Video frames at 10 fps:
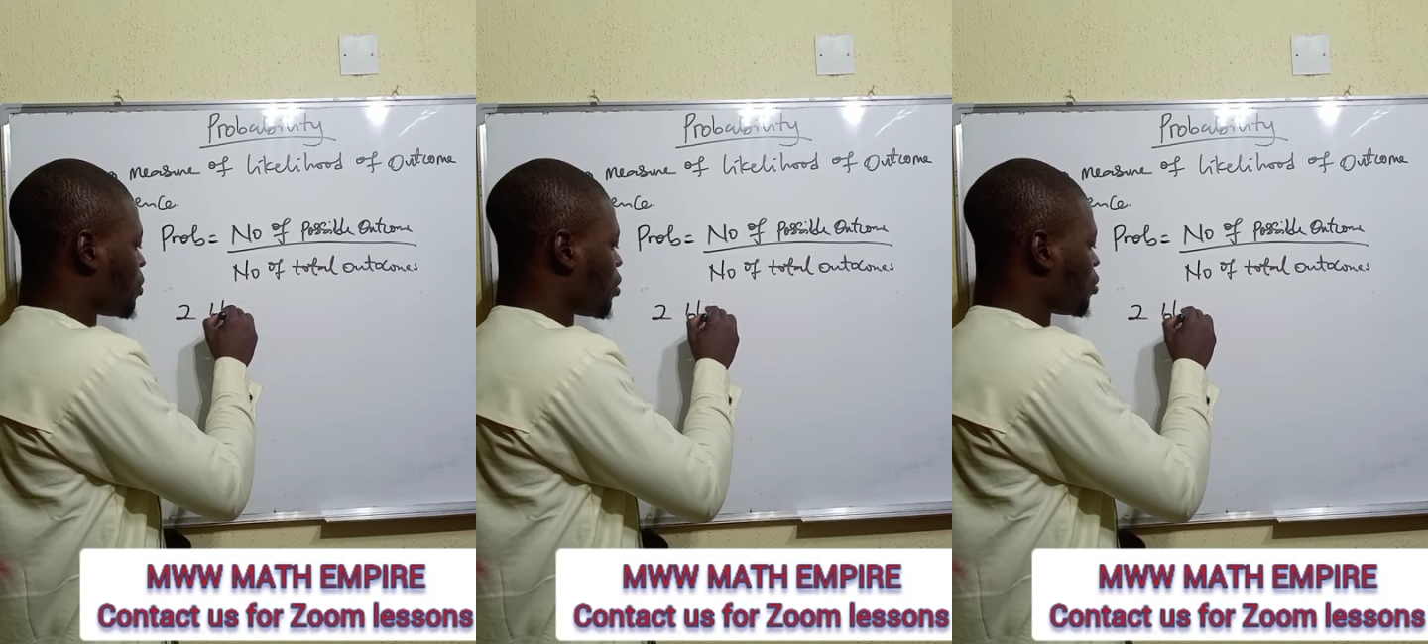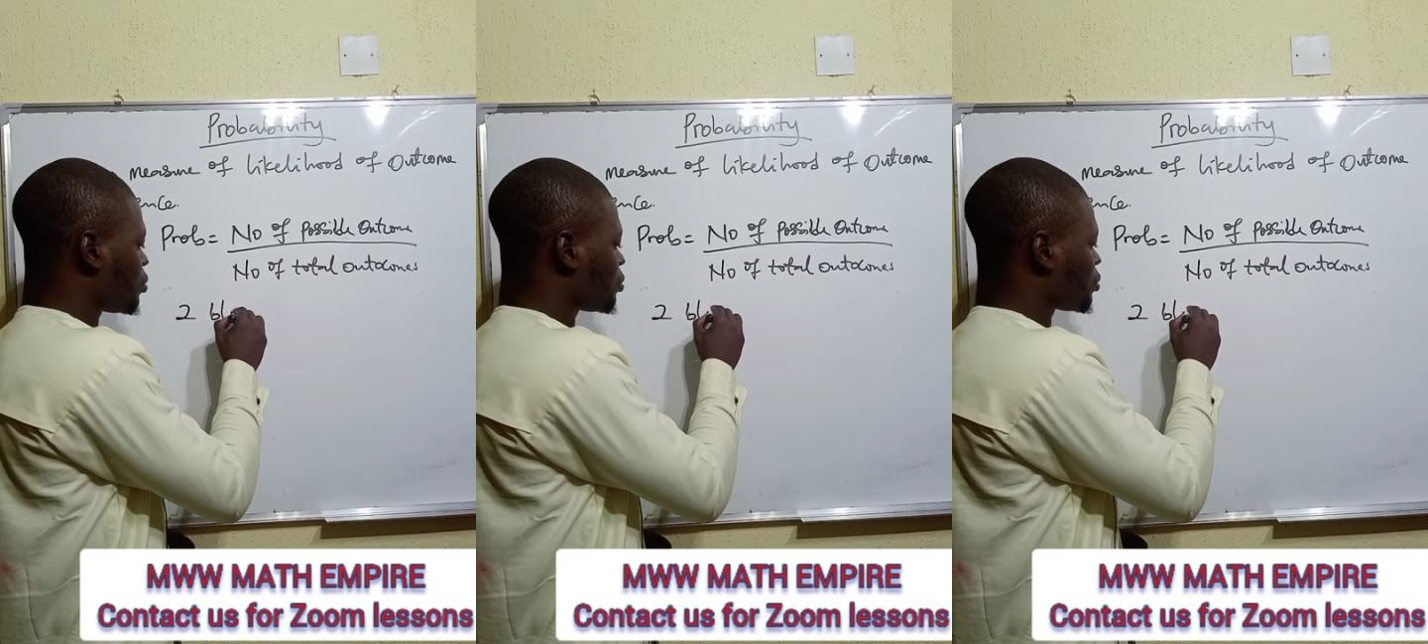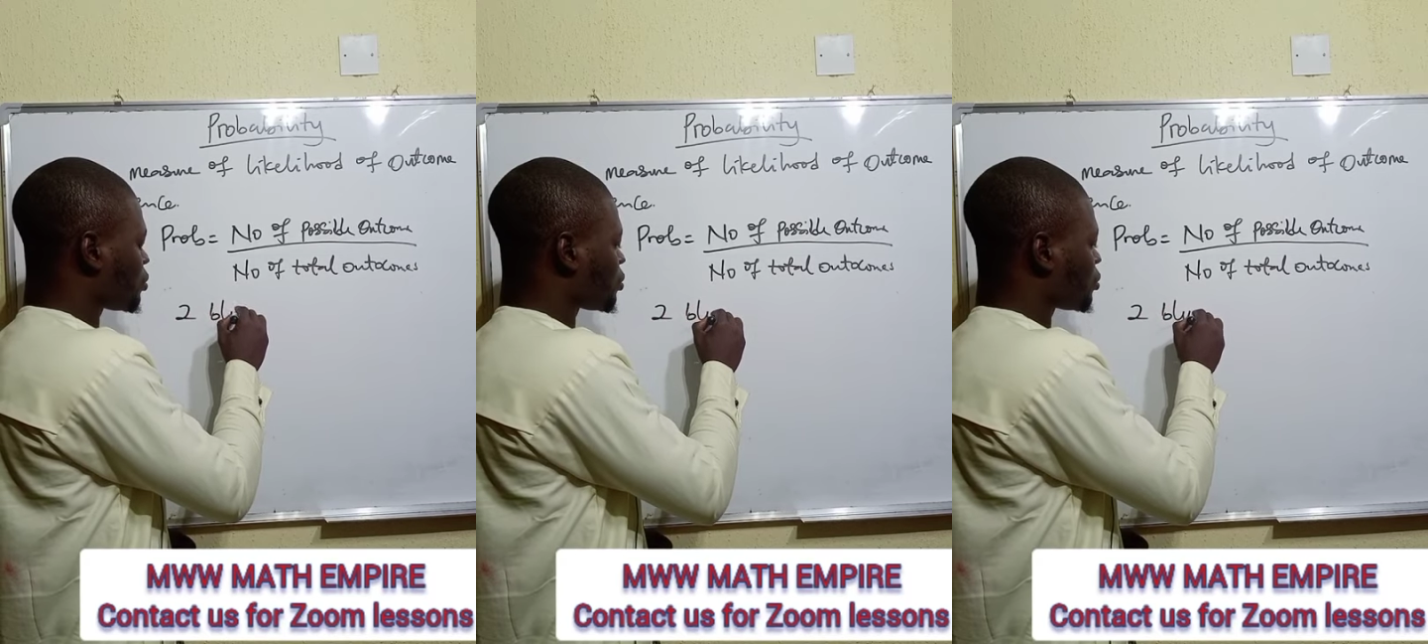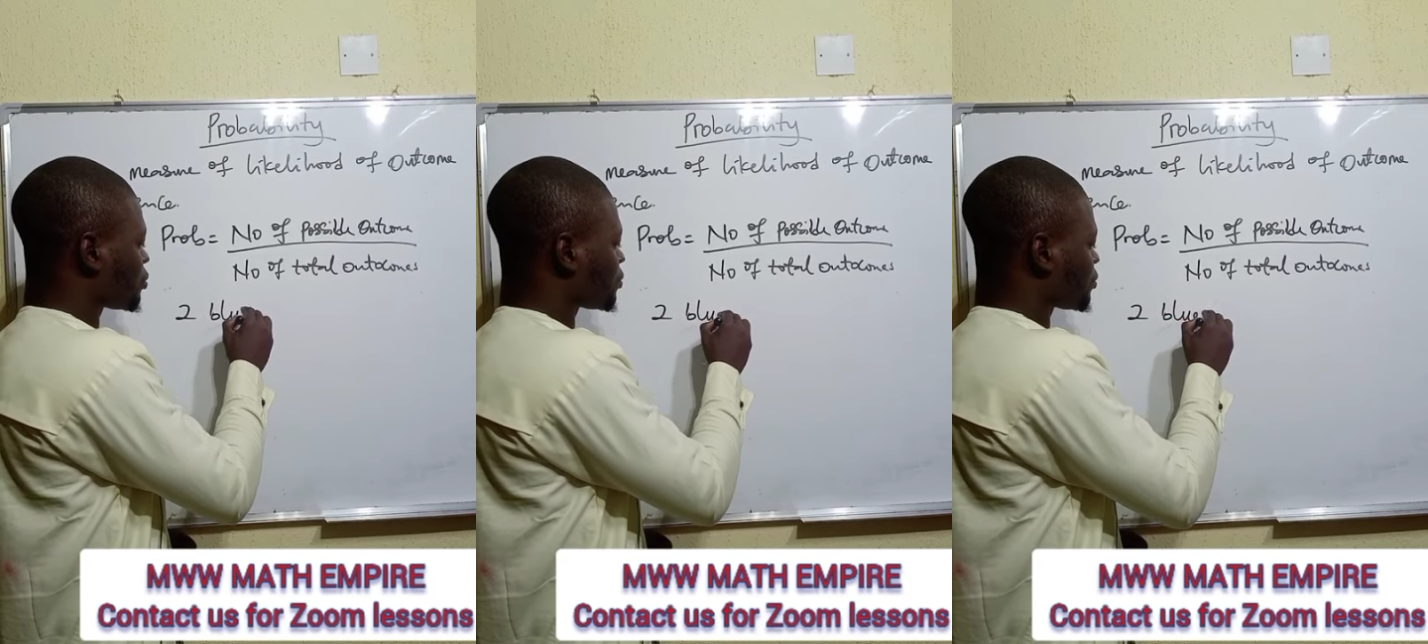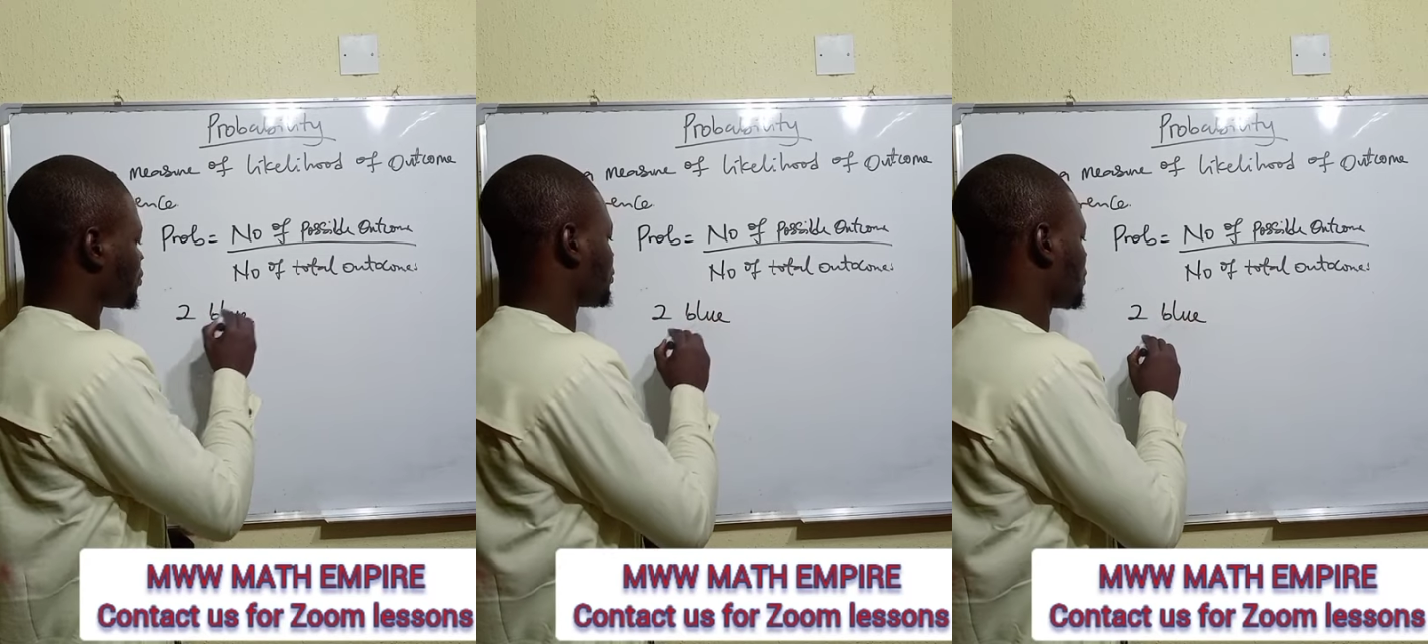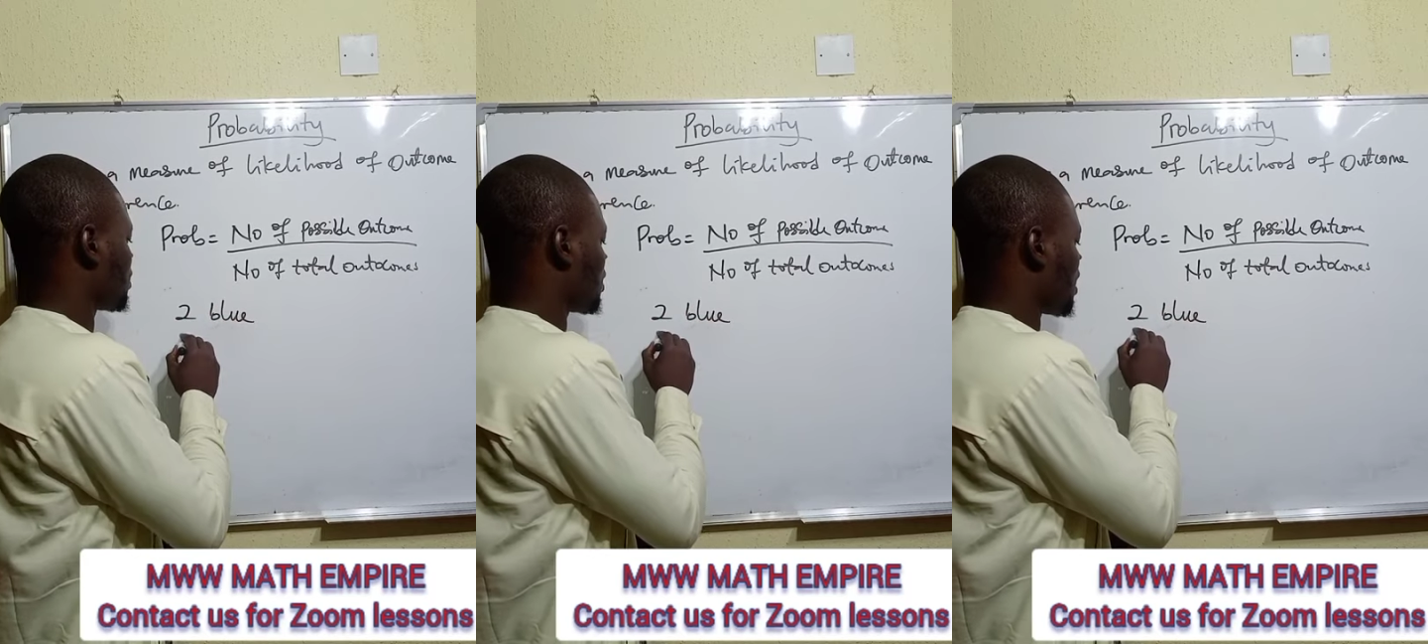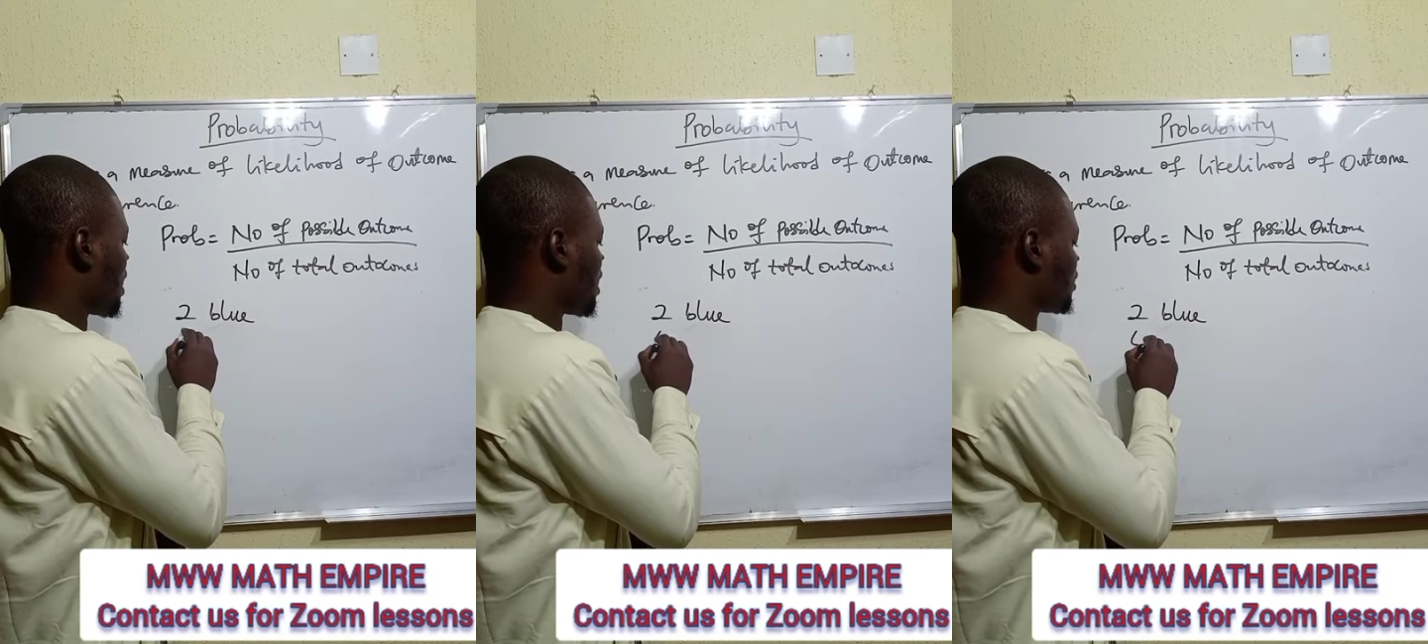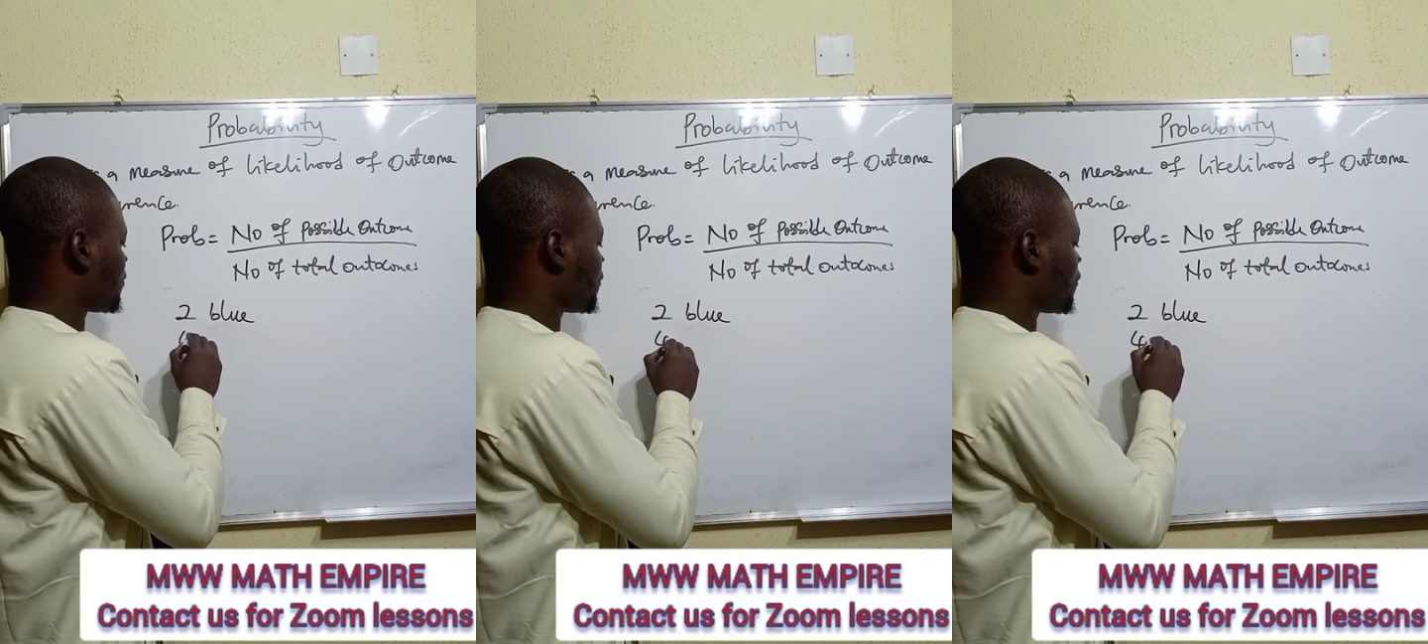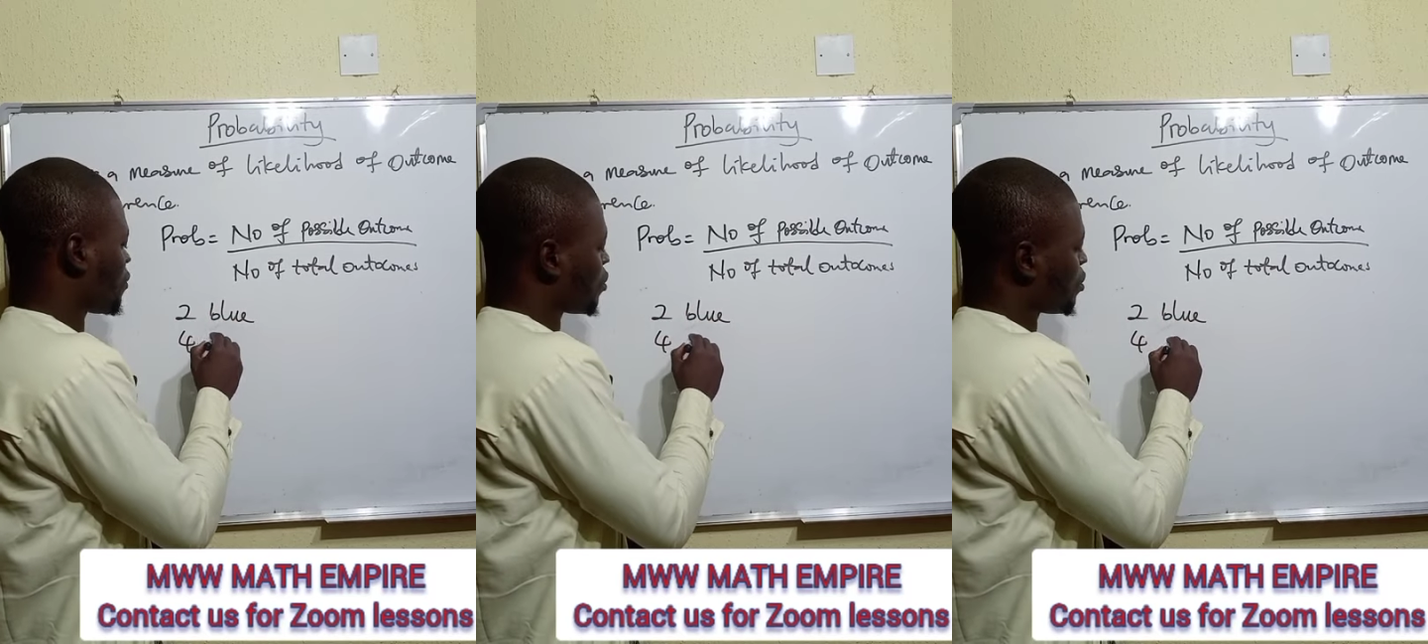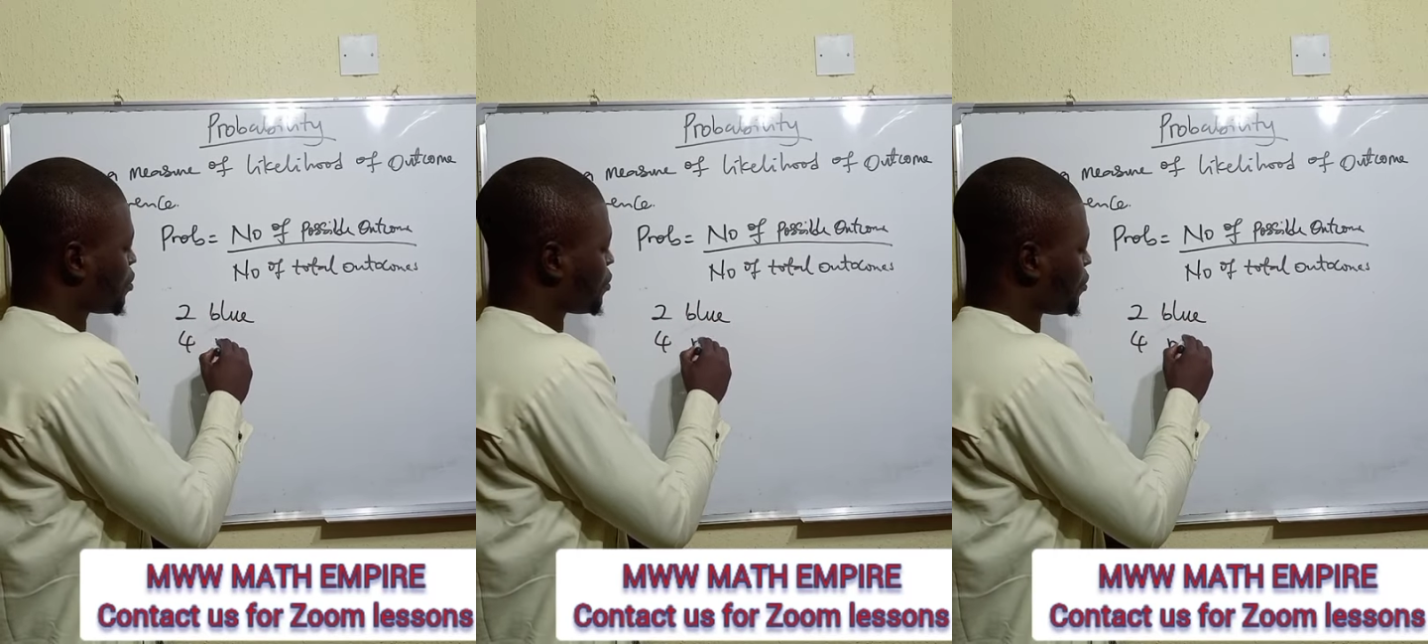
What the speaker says: balls and 4